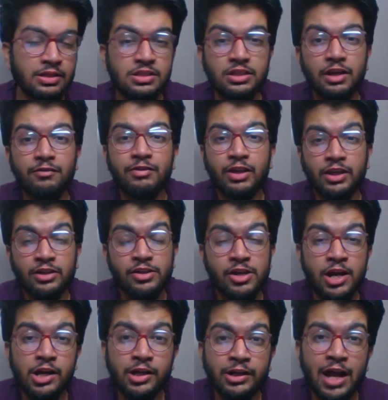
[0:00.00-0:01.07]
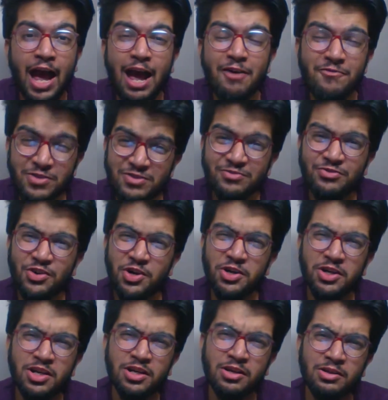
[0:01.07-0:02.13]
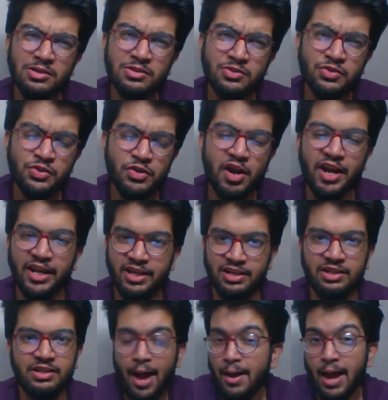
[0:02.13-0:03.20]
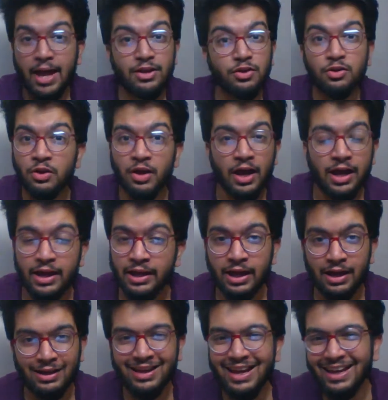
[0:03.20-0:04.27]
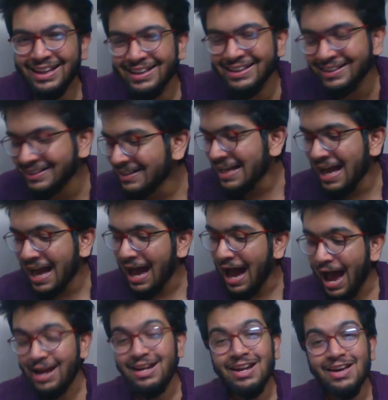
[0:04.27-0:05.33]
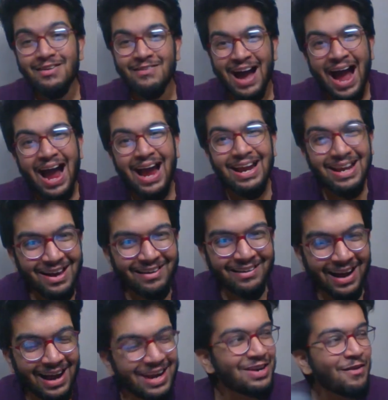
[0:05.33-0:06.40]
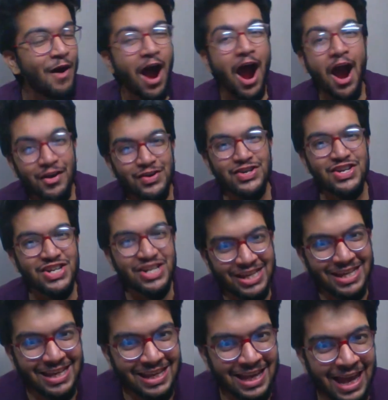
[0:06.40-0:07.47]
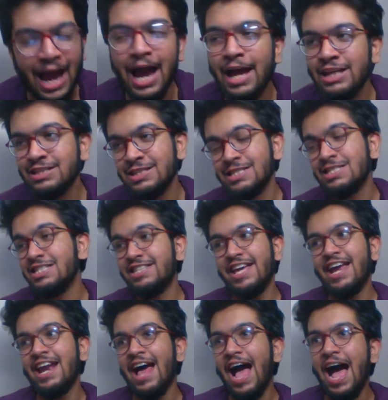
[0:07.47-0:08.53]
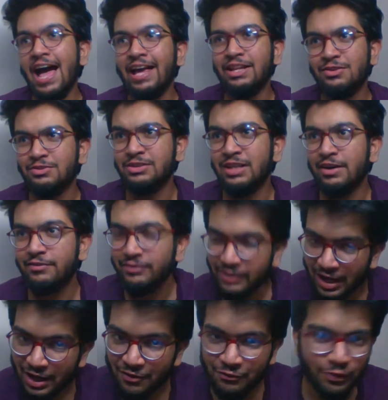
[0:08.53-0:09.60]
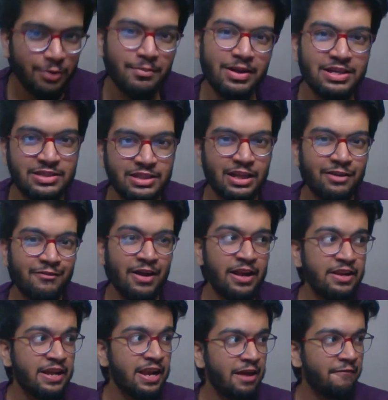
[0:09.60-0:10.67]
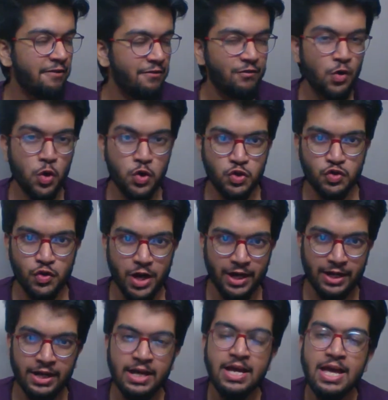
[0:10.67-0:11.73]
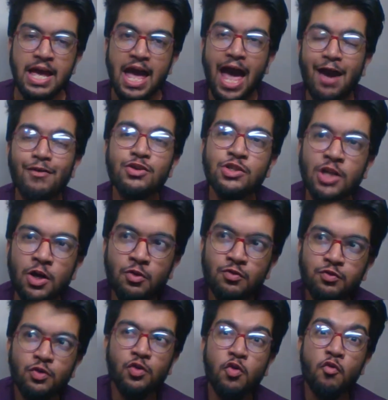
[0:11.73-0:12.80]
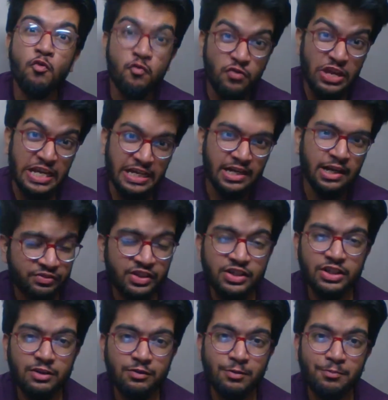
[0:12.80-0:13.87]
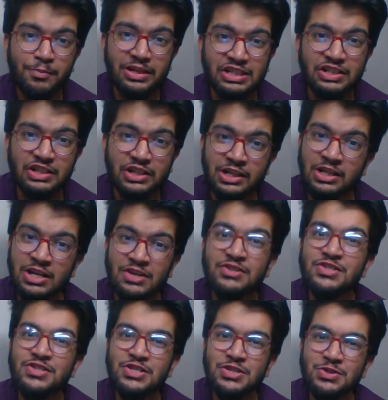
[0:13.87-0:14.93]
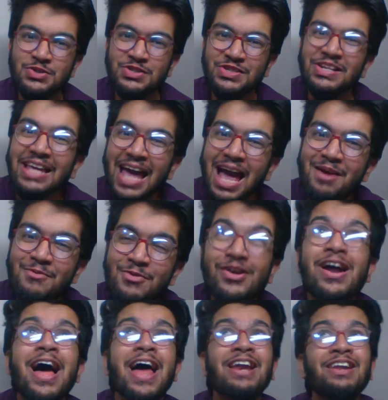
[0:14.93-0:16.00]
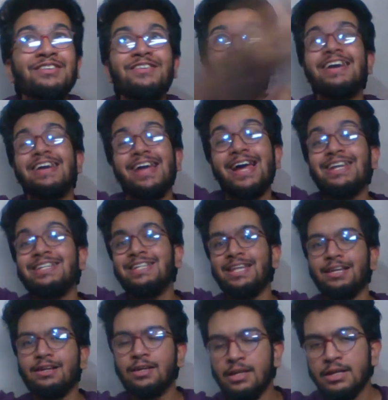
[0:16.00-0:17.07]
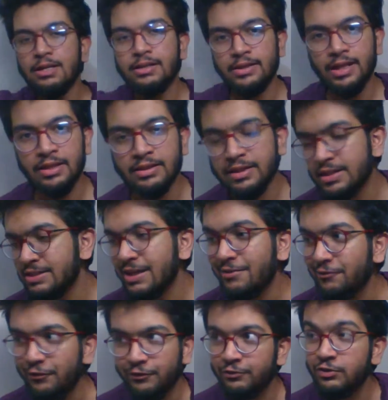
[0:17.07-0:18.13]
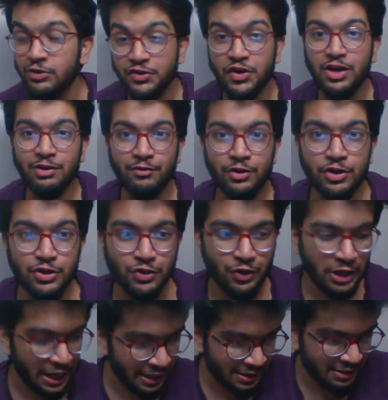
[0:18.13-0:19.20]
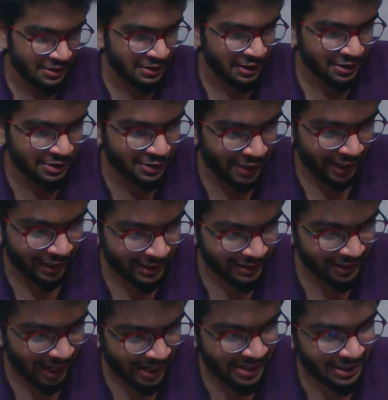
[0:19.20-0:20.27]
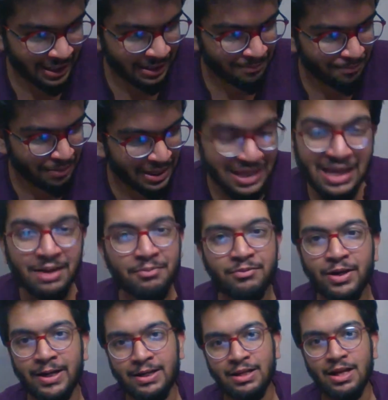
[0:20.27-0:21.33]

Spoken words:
instead of taking a haircut, I went for a crack. I don't know. I know, irony, I just said I don't have time for myself and then I went for a track. I was out for a week in front of a better resolution camera and good lighting than this. I'm really very sorry, it's like 9 PM right